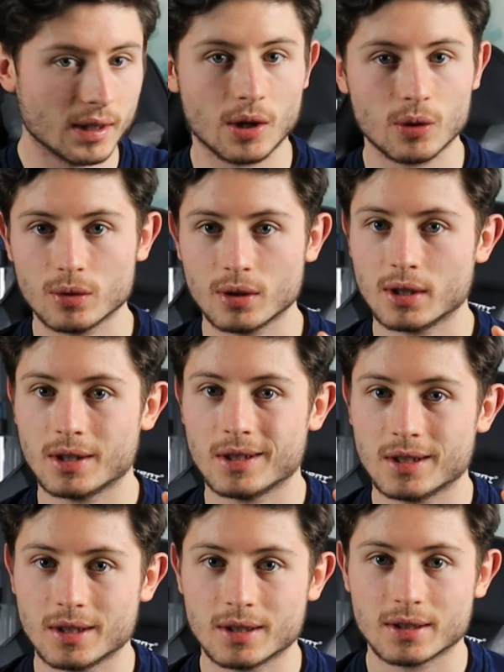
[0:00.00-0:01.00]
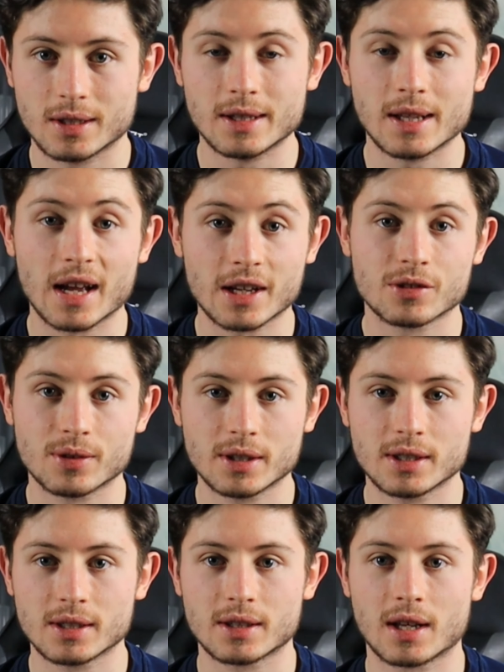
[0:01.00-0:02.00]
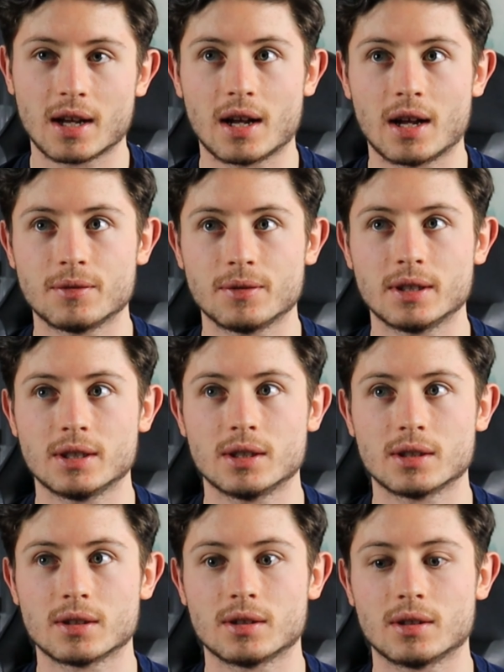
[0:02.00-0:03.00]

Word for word: now the next thing that I think